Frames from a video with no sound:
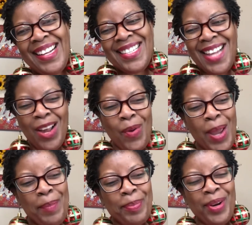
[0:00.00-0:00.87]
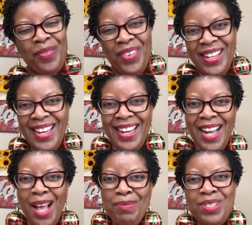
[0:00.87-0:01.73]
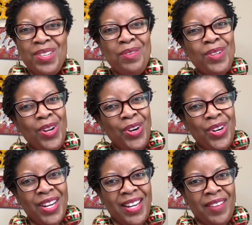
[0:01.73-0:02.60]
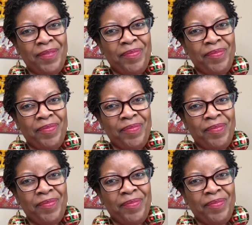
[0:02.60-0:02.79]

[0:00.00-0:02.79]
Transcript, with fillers: It's not quite perfect yet. I'm still learning.